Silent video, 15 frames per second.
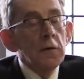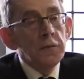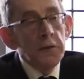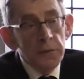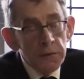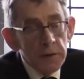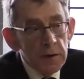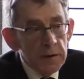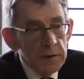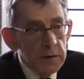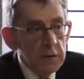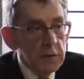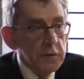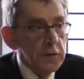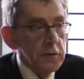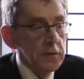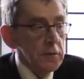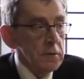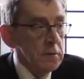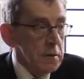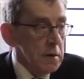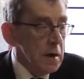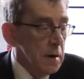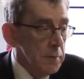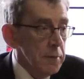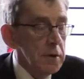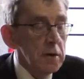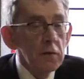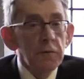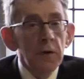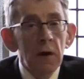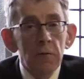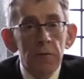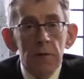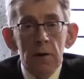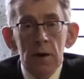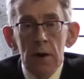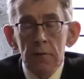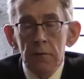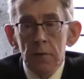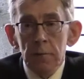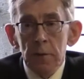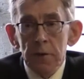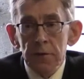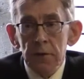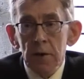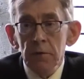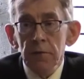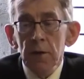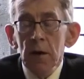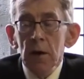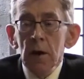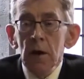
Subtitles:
15 years or so, and I have been involved in a lot of it myself,